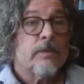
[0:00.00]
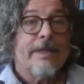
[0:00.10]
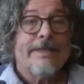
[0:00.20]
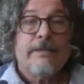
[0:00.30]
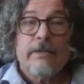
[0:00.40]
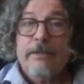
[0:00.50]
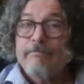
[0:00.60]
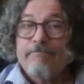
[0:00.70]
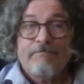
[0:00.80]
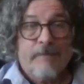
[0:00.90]
where I took
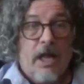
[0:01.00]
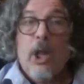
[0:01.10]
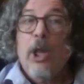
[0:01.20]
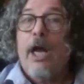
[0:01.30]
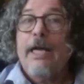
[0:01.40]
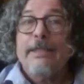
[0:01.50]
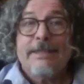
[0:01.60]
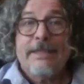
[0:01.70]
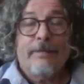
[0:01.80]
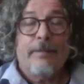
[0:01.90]
lots
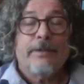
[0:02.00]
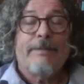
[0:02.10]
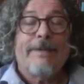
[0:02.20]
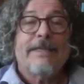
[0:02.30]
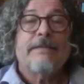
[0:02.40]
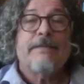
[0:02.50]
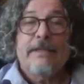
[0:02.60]
of different perspectives.